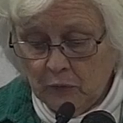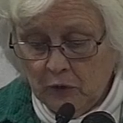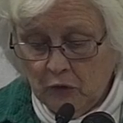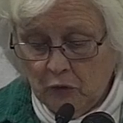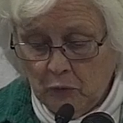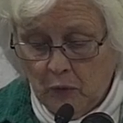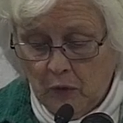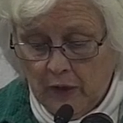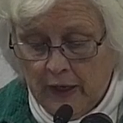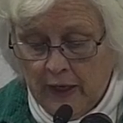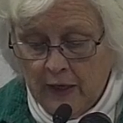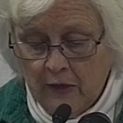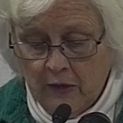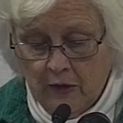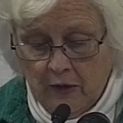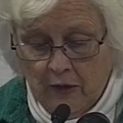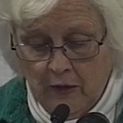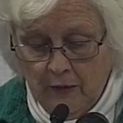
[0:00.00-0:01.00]
ritual
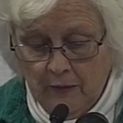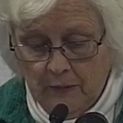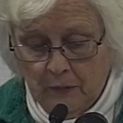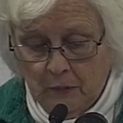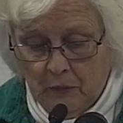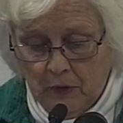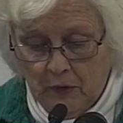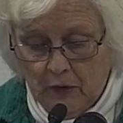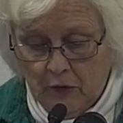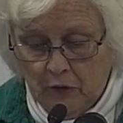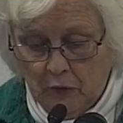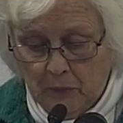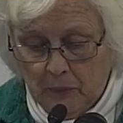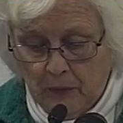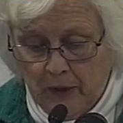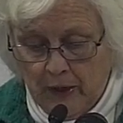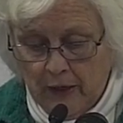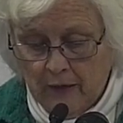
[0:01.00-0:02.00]
ended with the
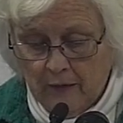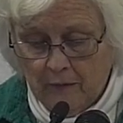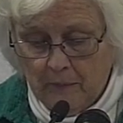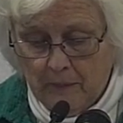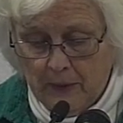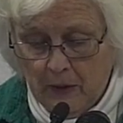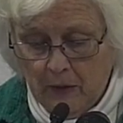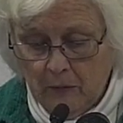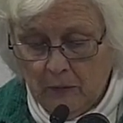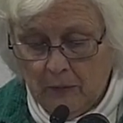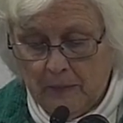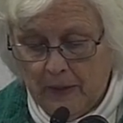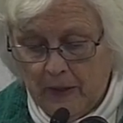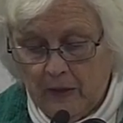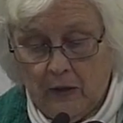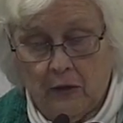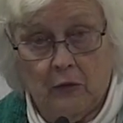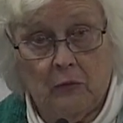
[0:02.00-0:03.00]
spraying of bear
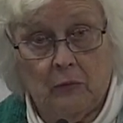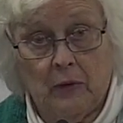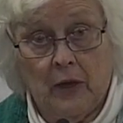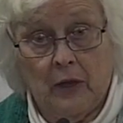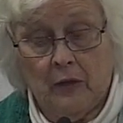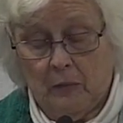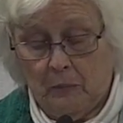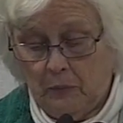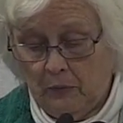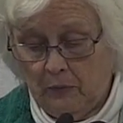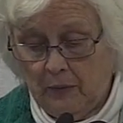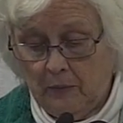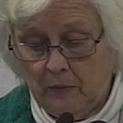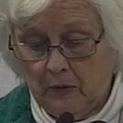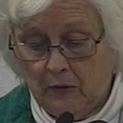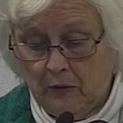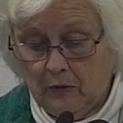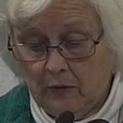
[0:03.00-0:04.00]
repellent around the
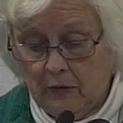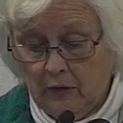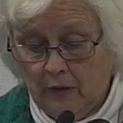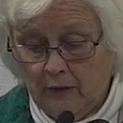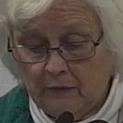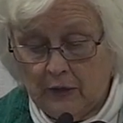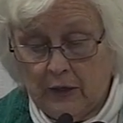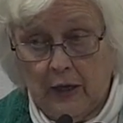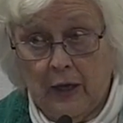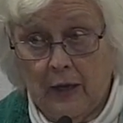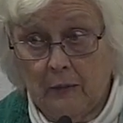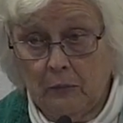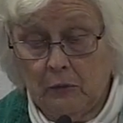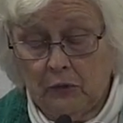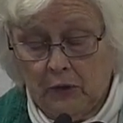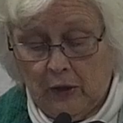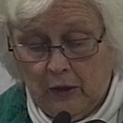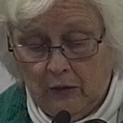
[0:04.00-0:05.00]
perimeter of the
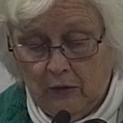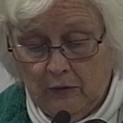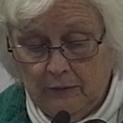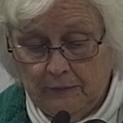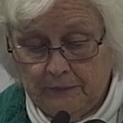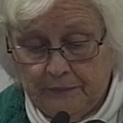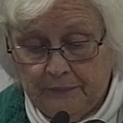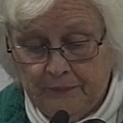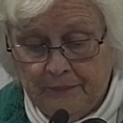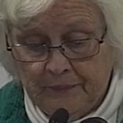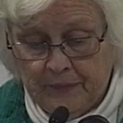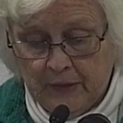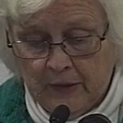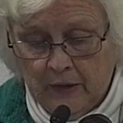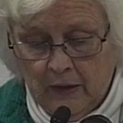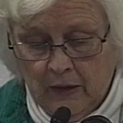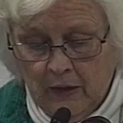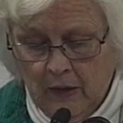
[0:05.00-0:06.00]
campsite.
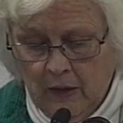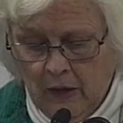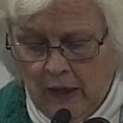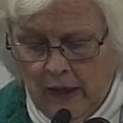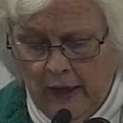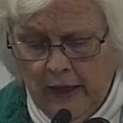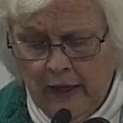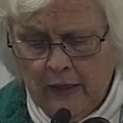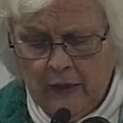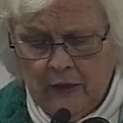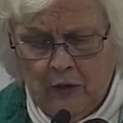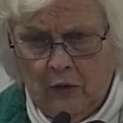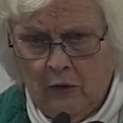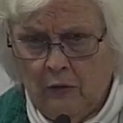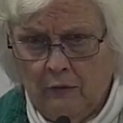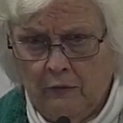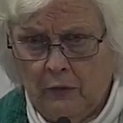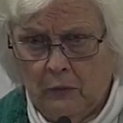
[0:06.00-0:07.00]
I didn't
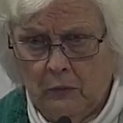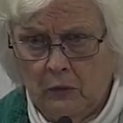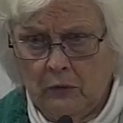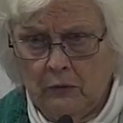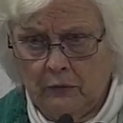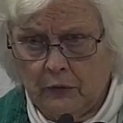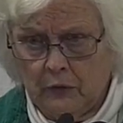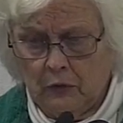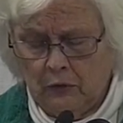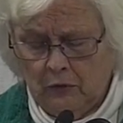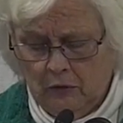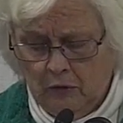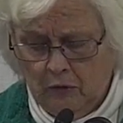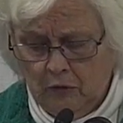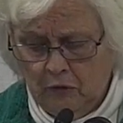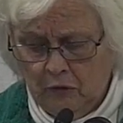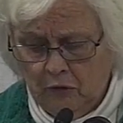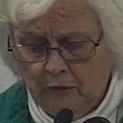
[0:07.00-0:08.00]
know if it worked for
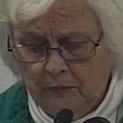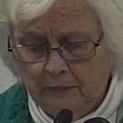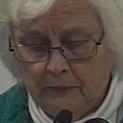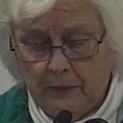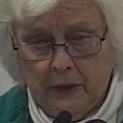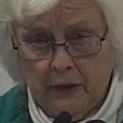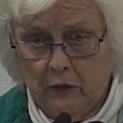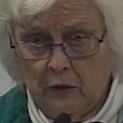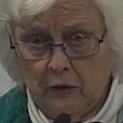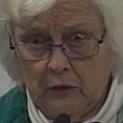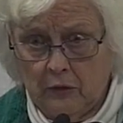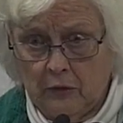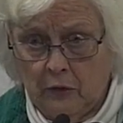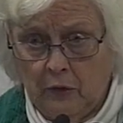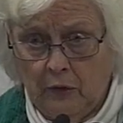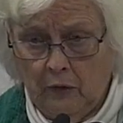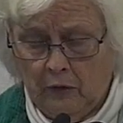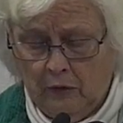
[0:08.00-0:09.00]
cougars, but it
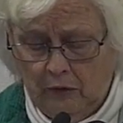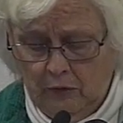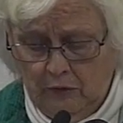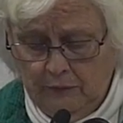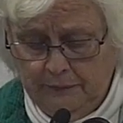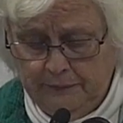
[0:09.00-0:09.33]
couldn't hurt.